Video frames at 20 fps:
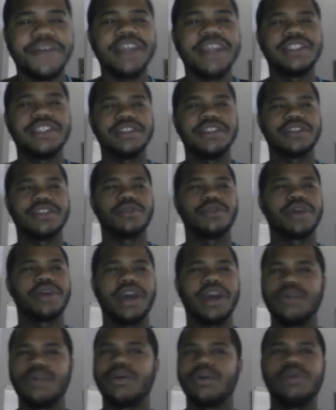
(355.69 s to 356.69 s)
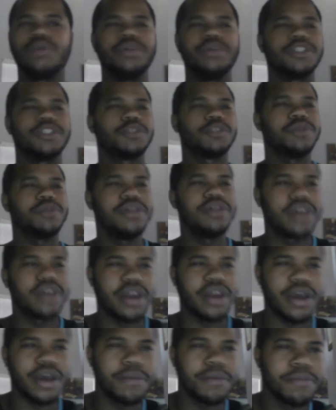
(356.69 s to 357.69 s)
faces. Okay, and where did we just read
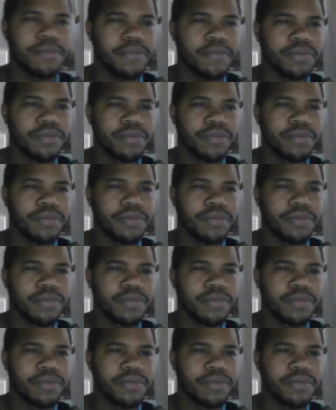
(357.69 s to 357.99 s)
that at?